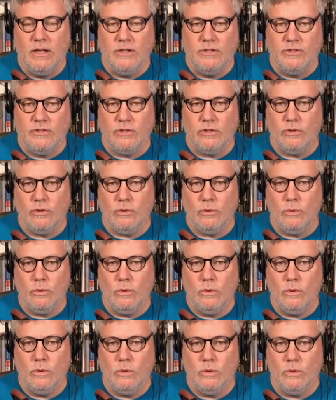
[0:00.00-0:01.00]
to
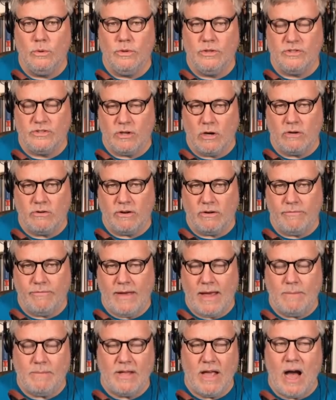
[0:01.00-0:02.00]
the Star Trek
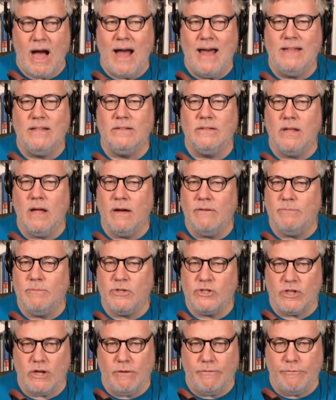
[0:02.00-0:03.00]
family. I love
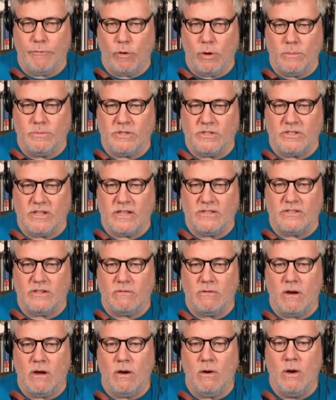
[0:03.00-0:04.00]
Michelle Forbes as Ensign
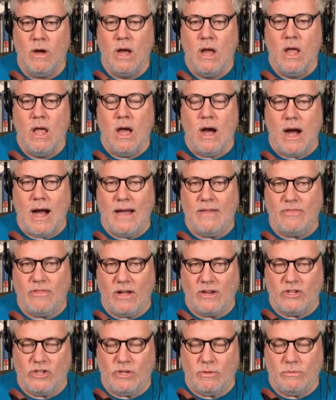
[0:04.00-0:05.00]
Ro. I
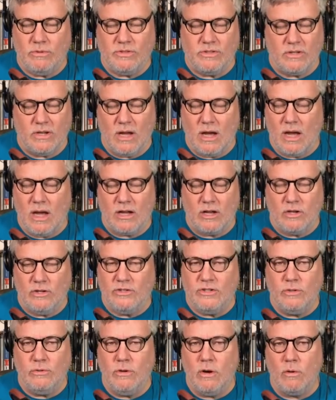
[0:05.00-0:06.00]
thought she was uh, could
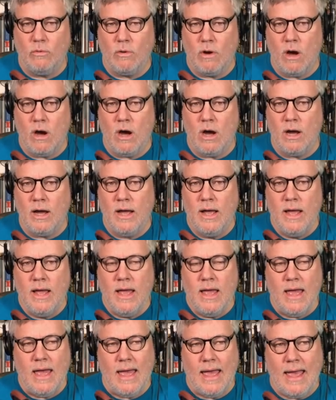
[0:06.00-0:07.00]
do no wrong,
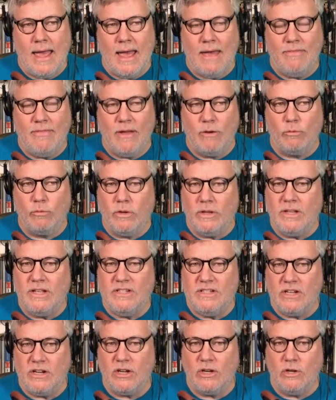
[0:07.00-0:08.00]
and they really
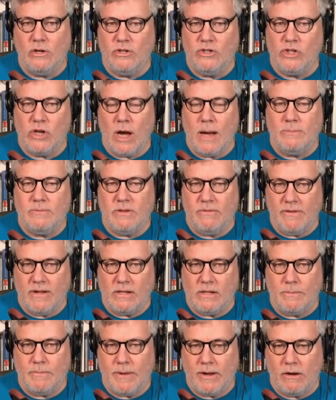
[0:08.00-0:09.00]
did a good job
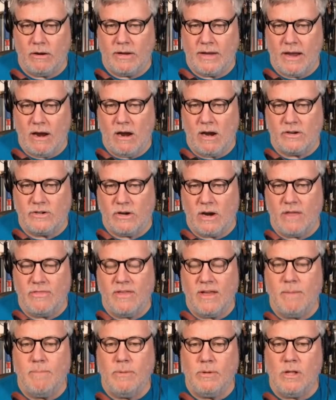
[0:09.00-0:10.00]
developing her character. I
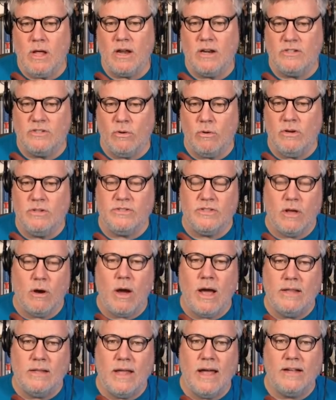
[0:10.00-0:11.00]
think B'Elanna Torres, though,
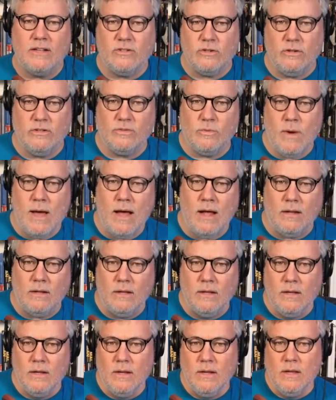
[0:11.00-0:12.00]
I liked her as well
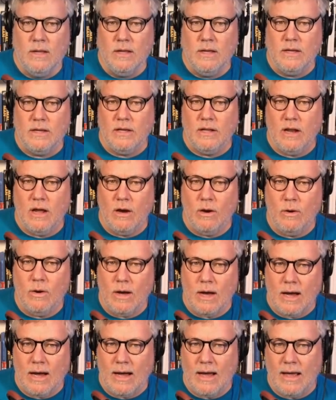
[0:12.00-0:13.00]
you know,
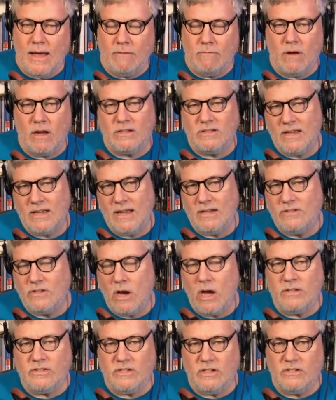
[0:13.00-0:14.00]
uh, and Roxann
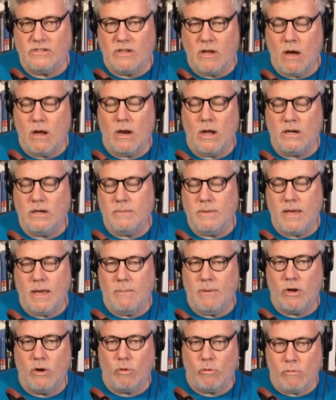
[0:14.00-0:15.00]
Dawson has gone on to
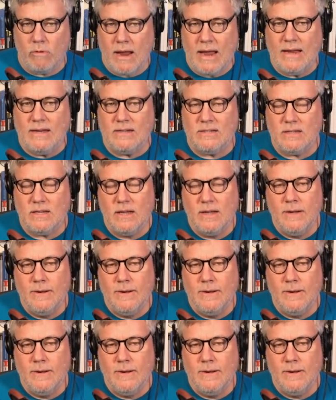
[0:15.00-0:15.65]
become a great